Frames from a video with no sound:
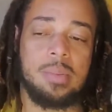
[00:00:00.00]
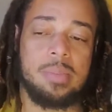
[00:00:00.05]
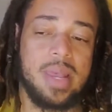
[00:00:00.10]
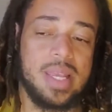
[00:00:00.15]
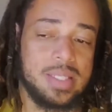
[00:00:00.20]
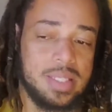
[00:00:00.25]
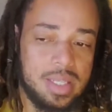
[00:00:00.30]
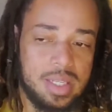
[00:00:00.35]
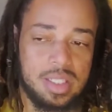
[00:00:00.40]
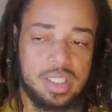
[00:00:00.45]

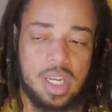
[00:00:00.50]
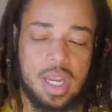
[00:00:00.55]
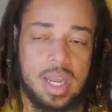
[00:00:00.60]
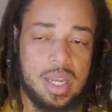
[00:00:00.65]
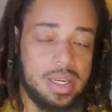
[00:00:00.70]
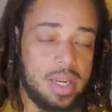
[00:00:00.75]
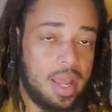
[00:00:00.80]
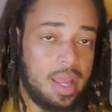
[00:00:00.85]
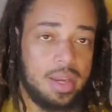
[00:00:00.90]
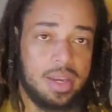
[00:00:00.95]
message
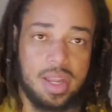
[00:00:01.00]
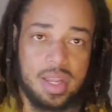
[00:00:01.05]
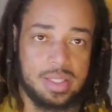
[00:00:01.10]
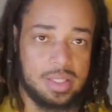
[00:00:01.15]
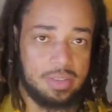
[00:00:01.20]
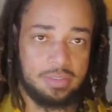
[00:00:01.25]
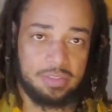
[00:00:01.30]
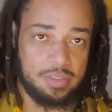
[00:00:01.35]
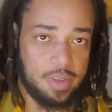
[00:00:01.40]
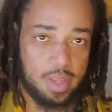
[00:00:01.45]
that
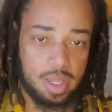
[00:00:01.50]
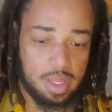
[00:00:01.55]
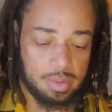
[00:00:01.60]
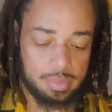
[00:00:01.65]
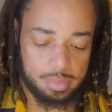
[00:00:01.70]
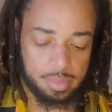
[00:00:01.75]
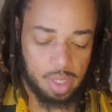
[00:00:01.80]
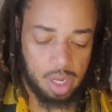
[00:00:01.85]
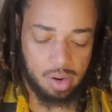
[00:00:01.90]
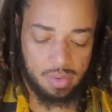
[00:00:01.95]
doesn't fit,
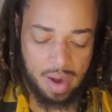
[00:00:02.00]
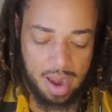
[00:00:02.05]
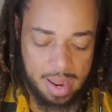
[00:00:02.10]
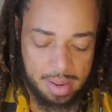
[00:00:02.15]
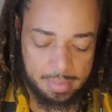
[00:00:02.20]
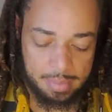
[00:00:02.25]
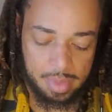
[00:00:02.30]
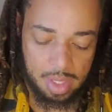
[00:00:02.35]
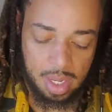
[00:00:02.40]
all right?